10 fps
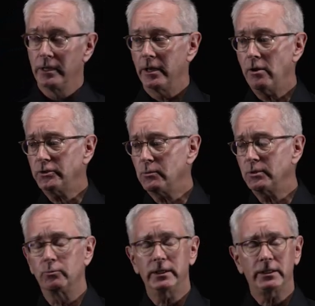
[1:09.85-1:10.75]
It also
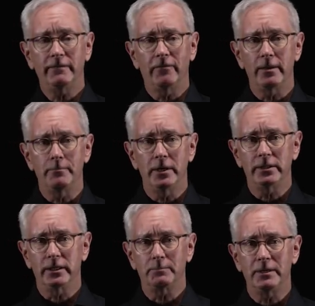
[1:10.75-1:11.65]
was risky for the
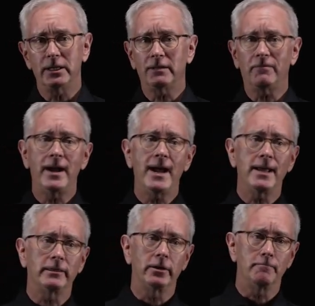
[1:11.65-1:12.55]
business because if I
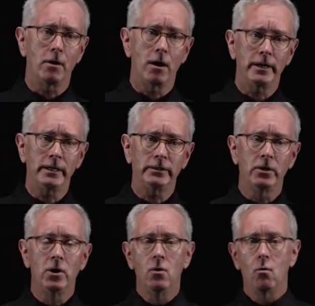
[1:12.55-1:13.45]
had third parties
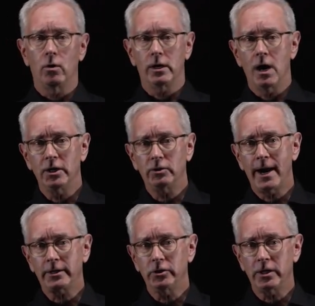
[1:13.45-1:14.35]
or
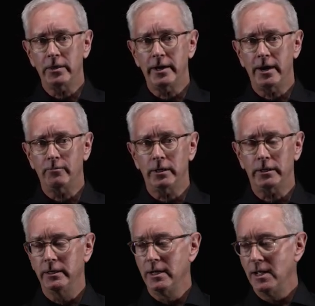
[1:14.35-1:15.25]
contractors on the
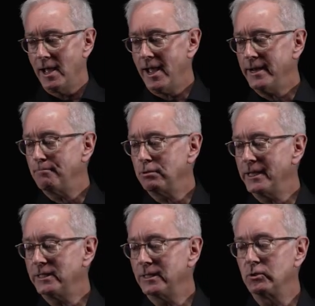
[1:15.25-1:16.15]
network, I had to
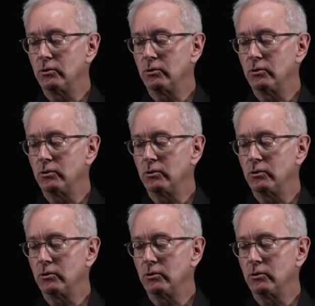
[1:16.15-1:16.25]
place them